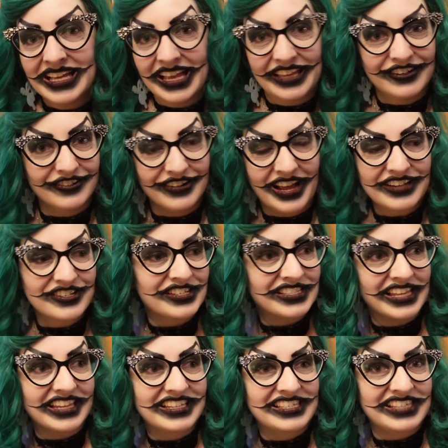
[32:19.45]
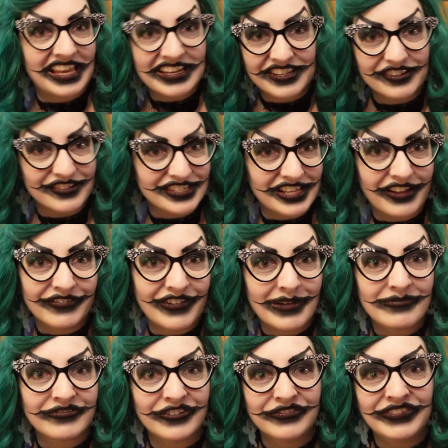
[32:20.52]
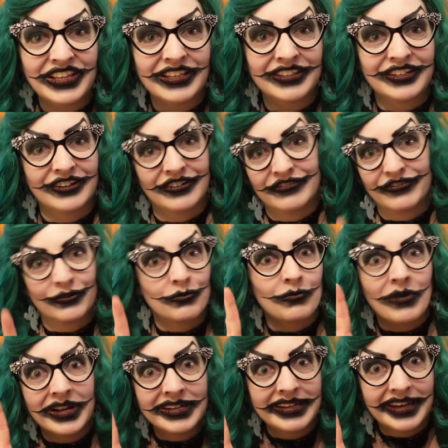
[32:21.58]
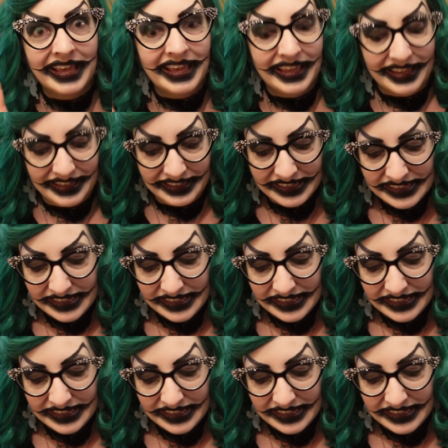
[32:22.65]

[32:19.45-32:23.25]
And you're not just like setting yourself up for failure for one day.